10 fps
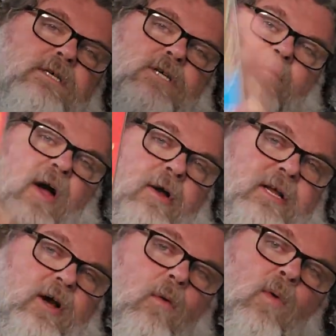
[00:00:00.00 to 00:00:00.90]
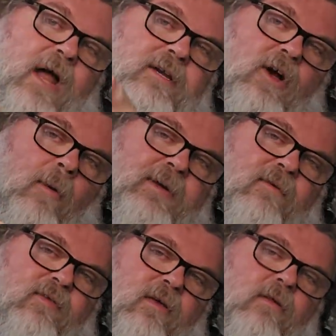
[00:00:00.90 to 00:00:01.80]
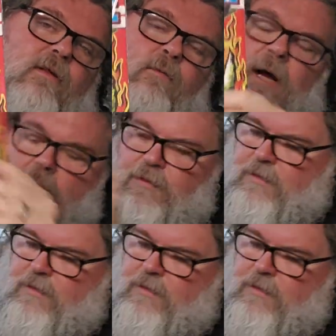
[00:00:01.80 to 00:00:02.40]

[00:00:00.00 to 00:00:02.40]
So I've only got one copy of this as well,